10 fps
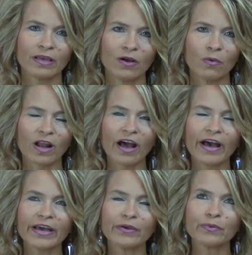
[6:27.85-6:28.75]
And what
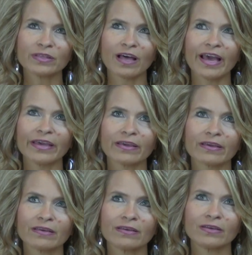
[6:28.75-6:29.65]
I would like
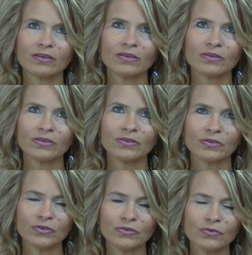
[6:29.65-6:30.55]

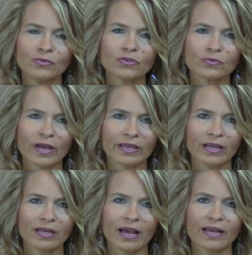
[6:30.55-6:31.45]
you to
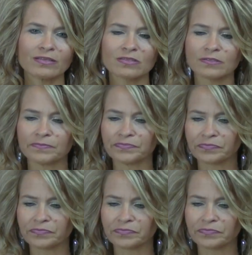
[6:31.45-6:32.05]
recognize